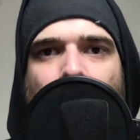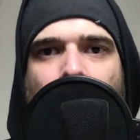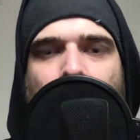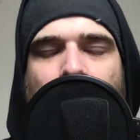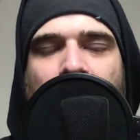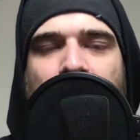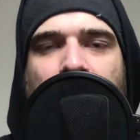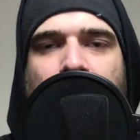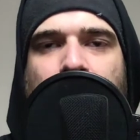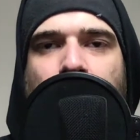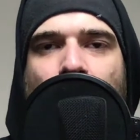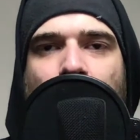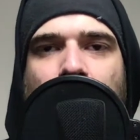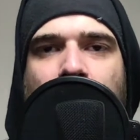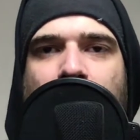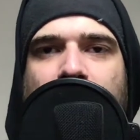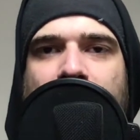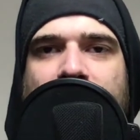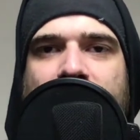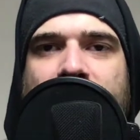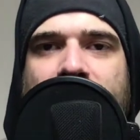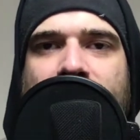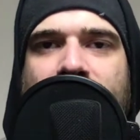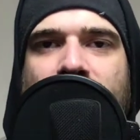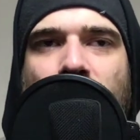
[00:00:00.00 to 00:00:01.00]
But the problem
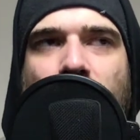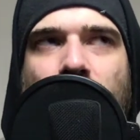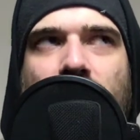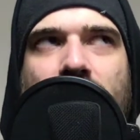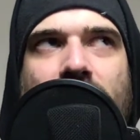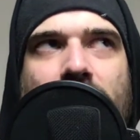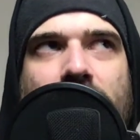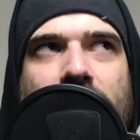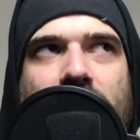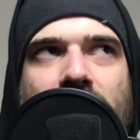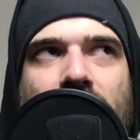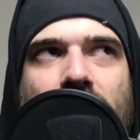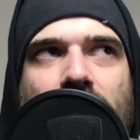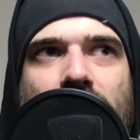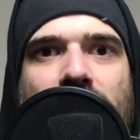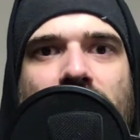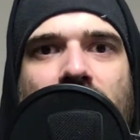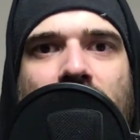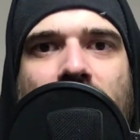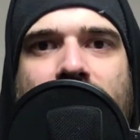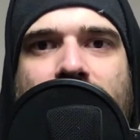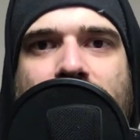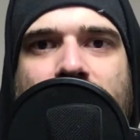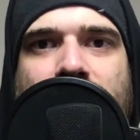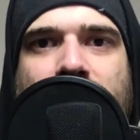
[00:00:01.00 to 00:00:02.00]
is, if you're going to be in a
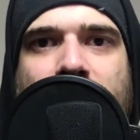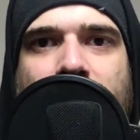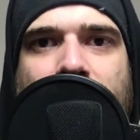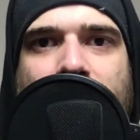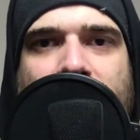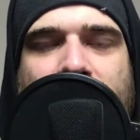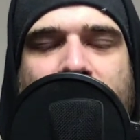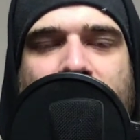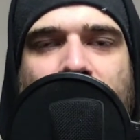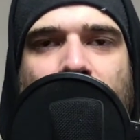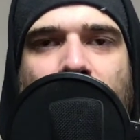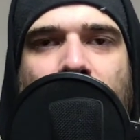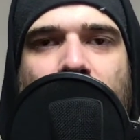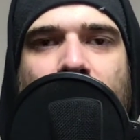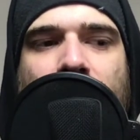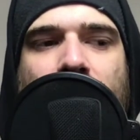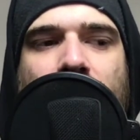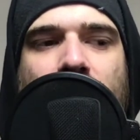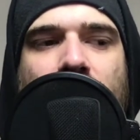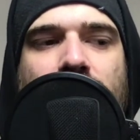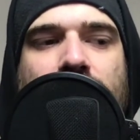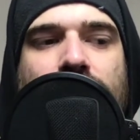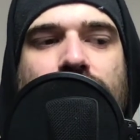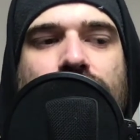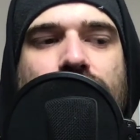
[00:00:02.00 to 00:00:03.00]
relationship with someone,
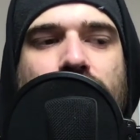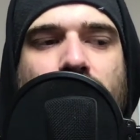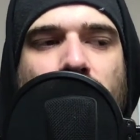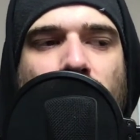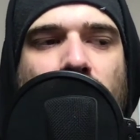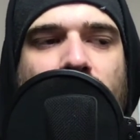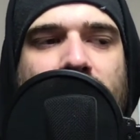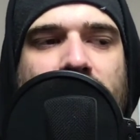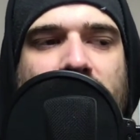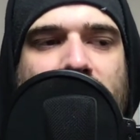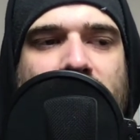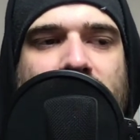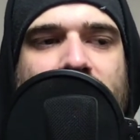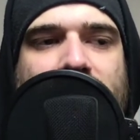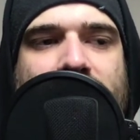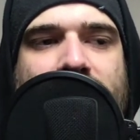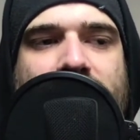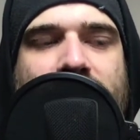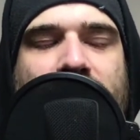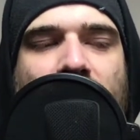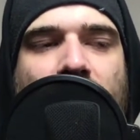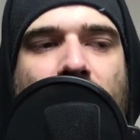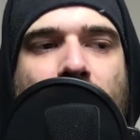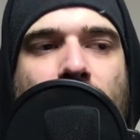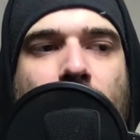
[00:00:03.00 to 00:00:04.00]
the truth
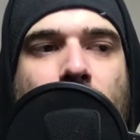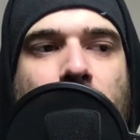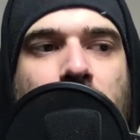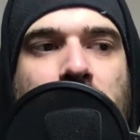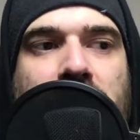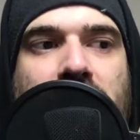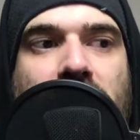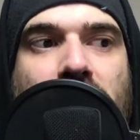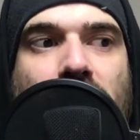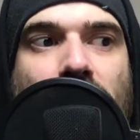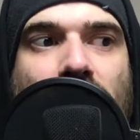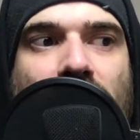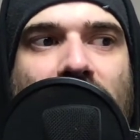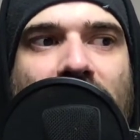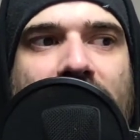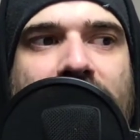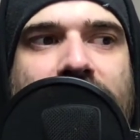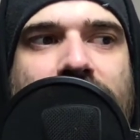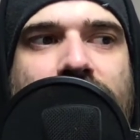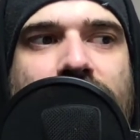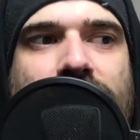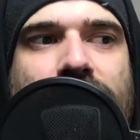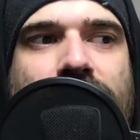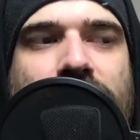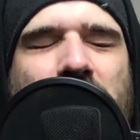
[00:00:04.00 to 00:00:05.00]
is that a
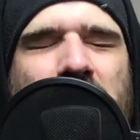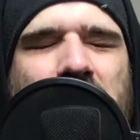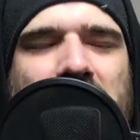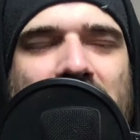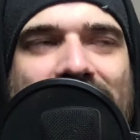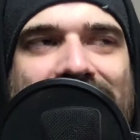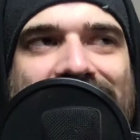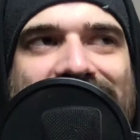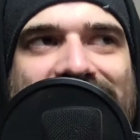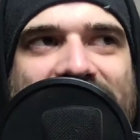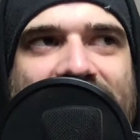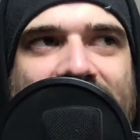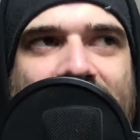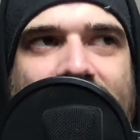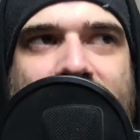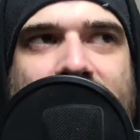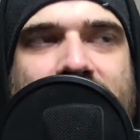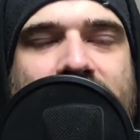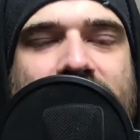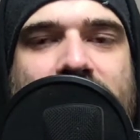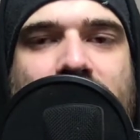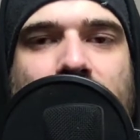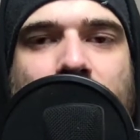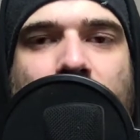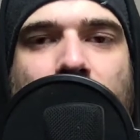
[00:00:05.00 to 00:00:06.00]
relationship is
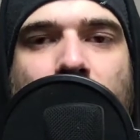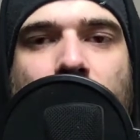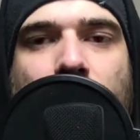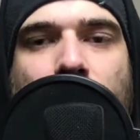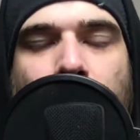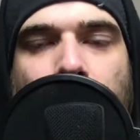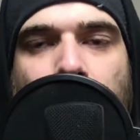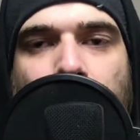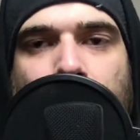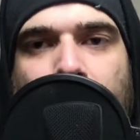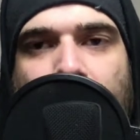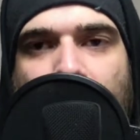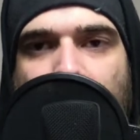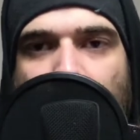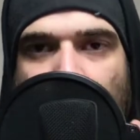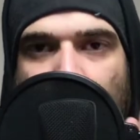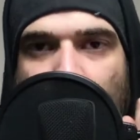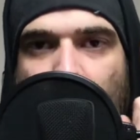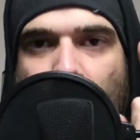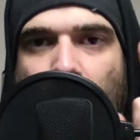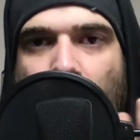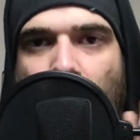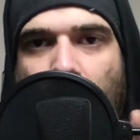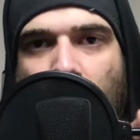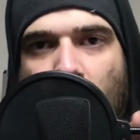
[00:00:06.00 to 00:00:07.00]
this
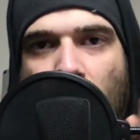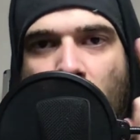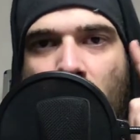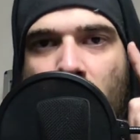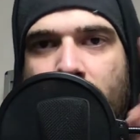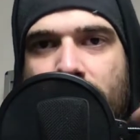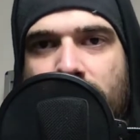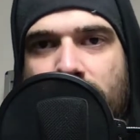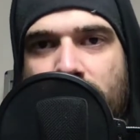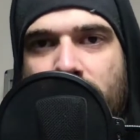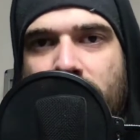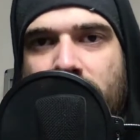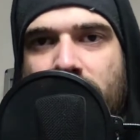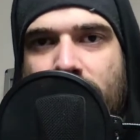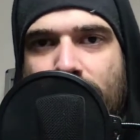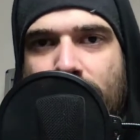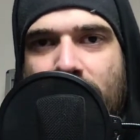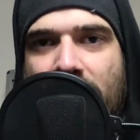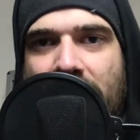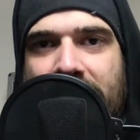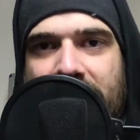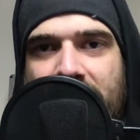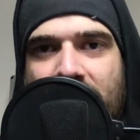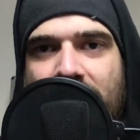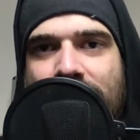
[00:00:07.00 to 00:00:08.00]
I'm doing the
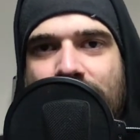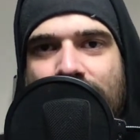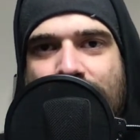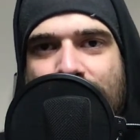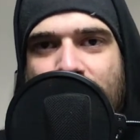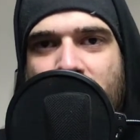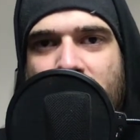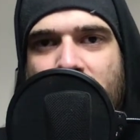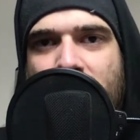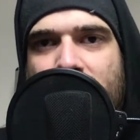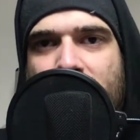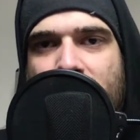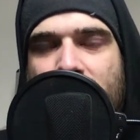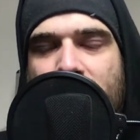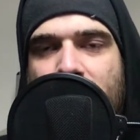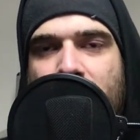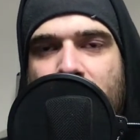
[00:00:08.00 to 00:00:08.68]
mundane shit,